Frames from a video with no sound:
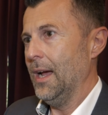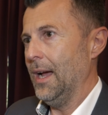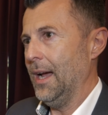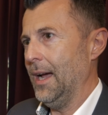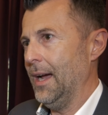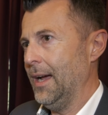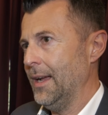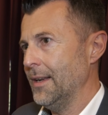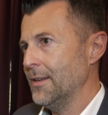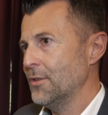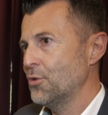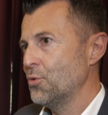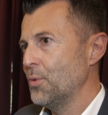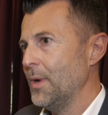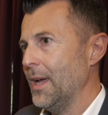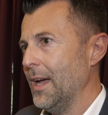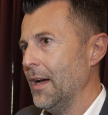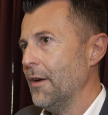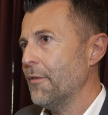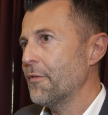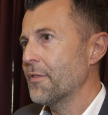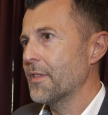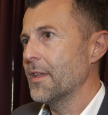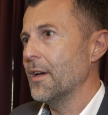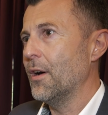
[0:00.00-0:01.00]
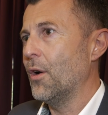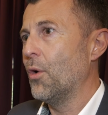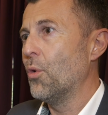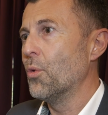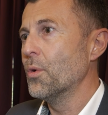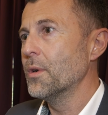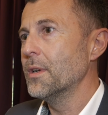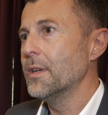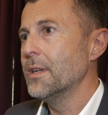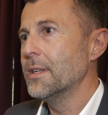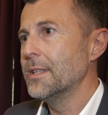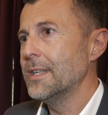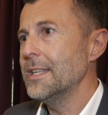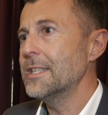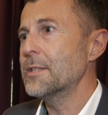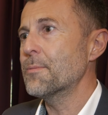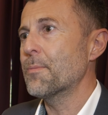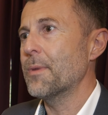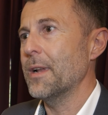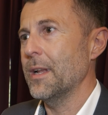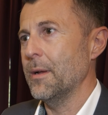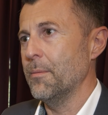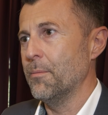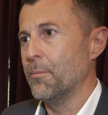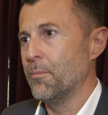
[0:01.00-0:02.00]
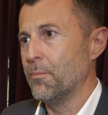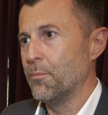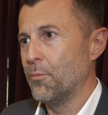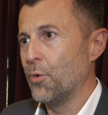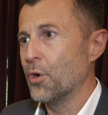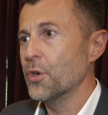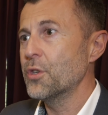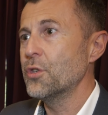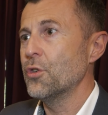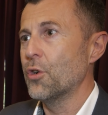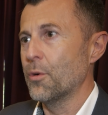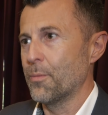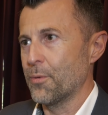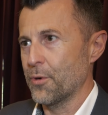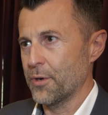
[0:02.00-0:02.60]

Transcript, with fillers: And we have their own display module